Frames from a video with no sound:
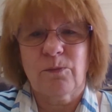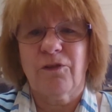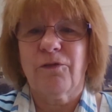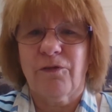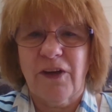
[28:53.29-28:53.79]

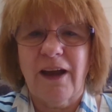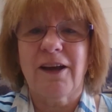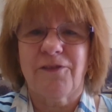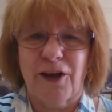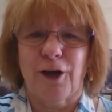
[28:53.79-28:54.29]
we're
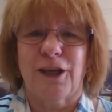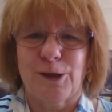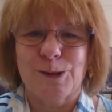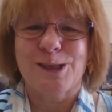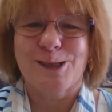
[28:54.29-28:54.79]
very very
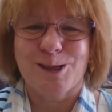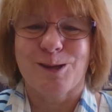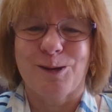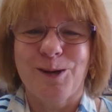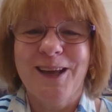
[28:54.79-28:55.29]
used
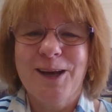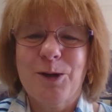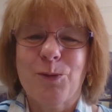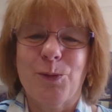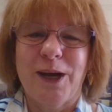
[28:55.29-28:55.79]
to
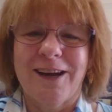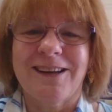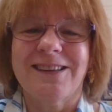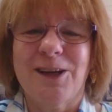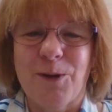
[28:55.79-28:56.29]

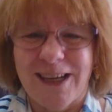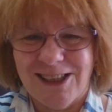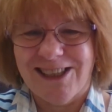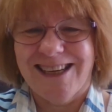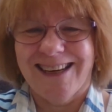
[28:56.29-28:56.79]
weird
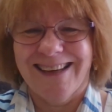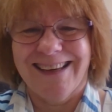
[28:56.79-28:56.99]
questions